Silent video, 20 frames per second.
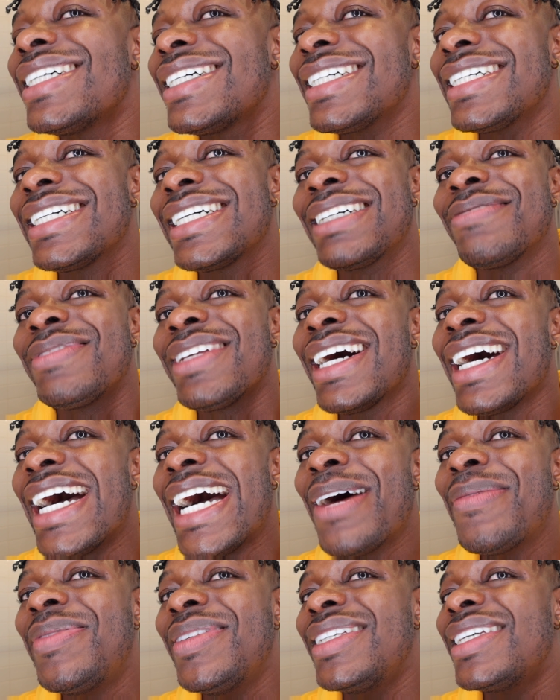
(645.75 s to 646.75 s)
I'm not
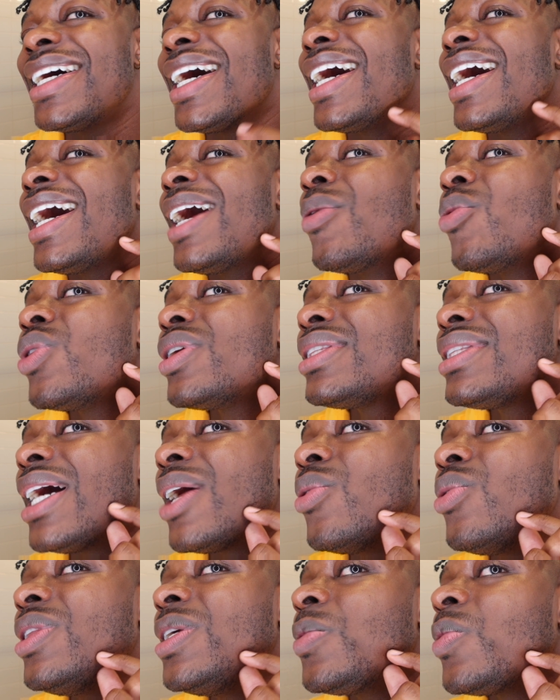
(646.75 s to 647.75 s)
happy. I
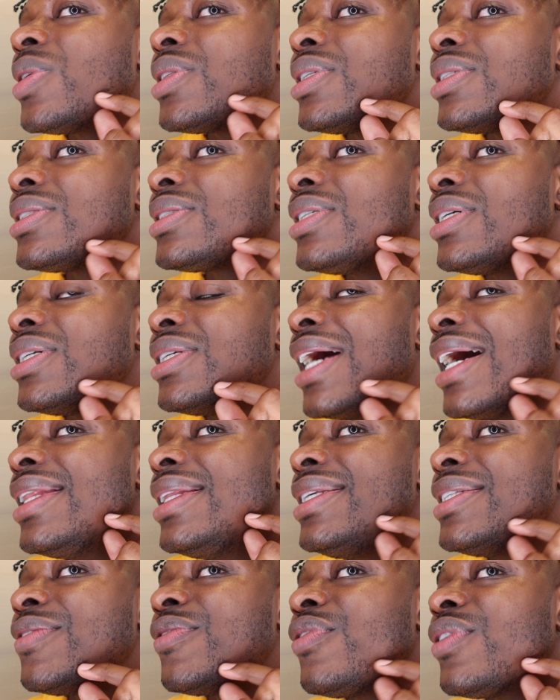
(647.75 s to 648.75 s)
really want this to at
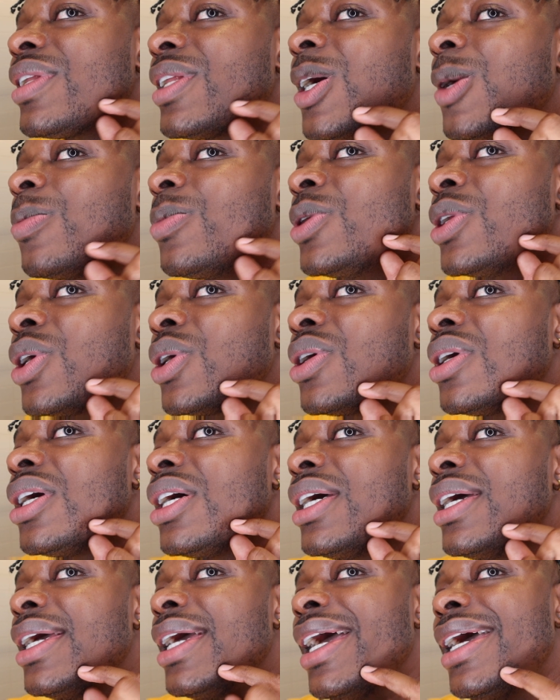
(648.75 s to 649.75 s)
least fill up, you know.
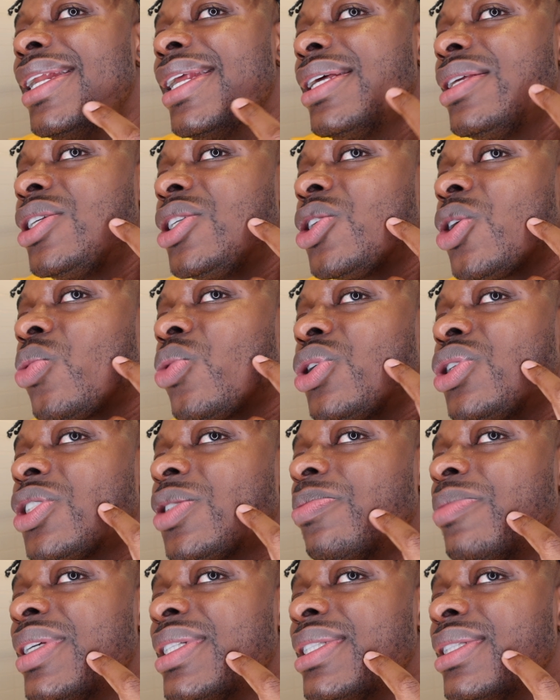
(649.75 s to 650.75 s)
And then, you know, we're
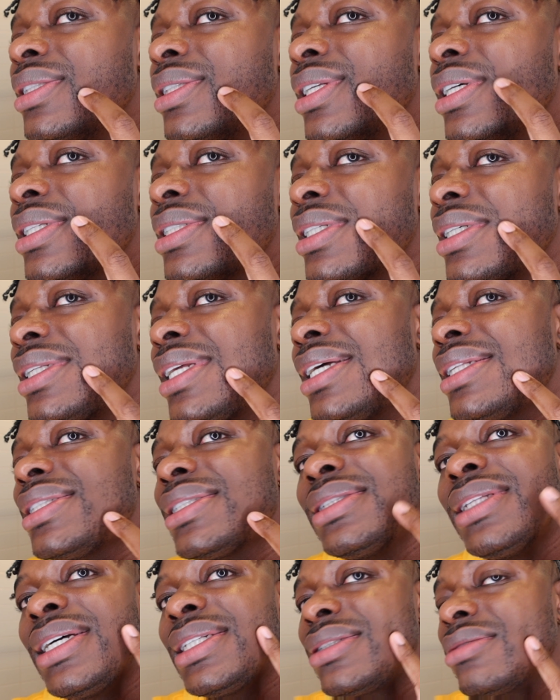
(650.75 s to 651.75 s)
just missing this, and
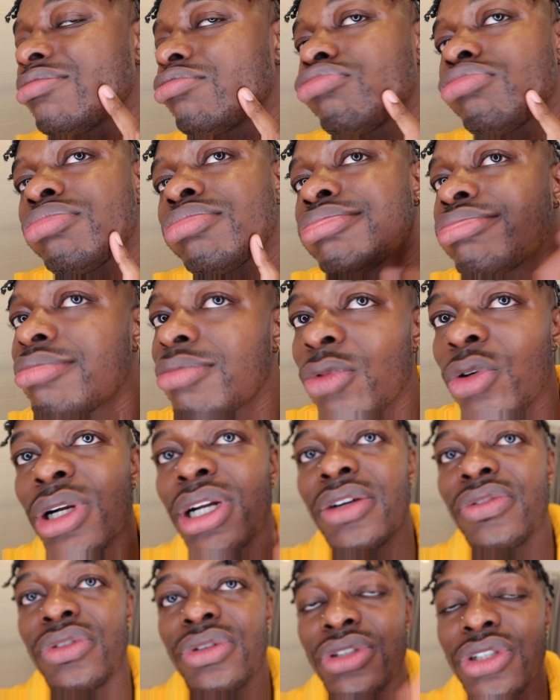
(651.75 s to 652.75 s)
that's
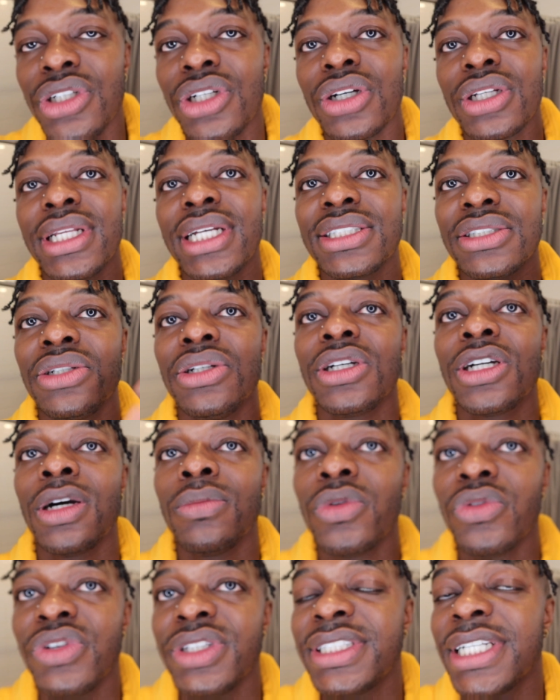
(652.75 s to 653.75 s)
whatever, you know, that's gonna
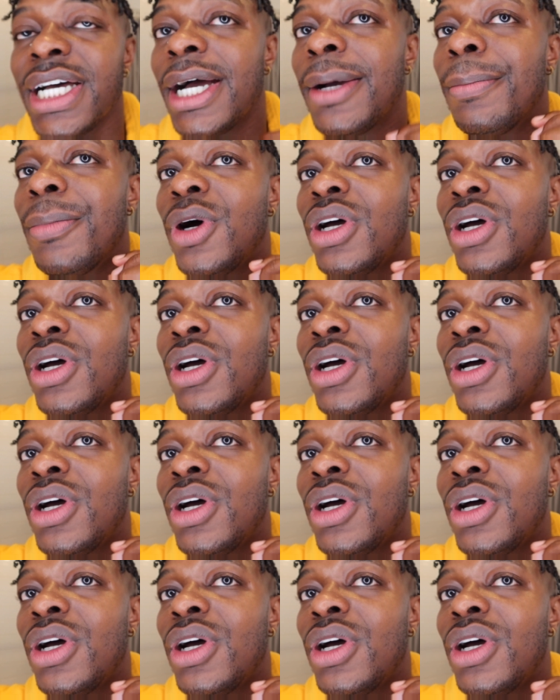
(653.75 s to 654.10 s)
come over time.